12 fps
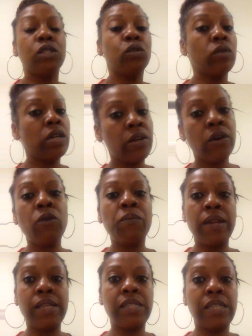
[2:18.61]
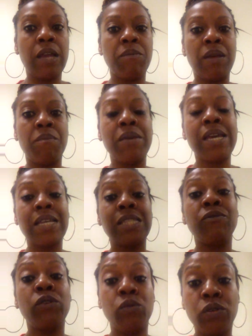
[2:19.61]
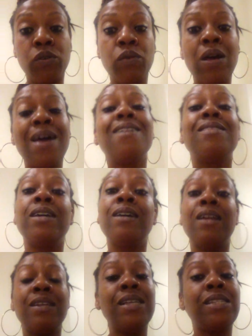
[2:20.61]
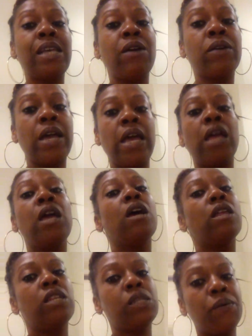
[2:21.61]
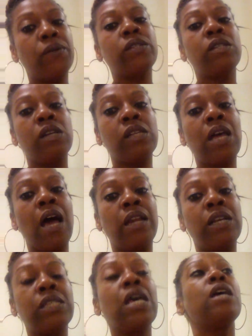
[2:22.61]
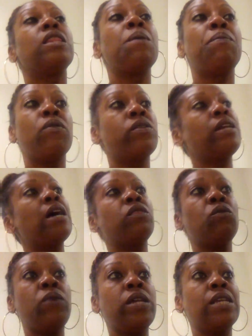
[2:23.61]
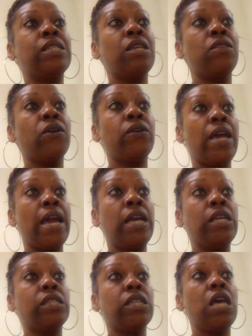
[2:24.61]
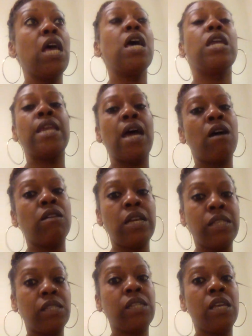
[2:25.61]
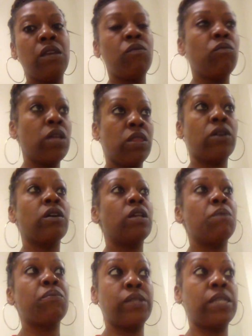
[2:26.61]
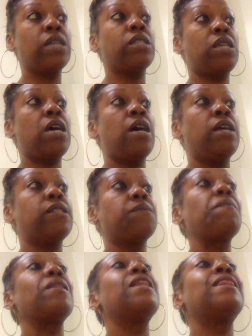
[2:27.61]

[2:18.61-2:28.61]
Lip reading: Do it in your opening statement, because if you do, they'll at least say, okay, this person is honest. They pointed out the weakness in their case. Now let's see what they're going to present to us.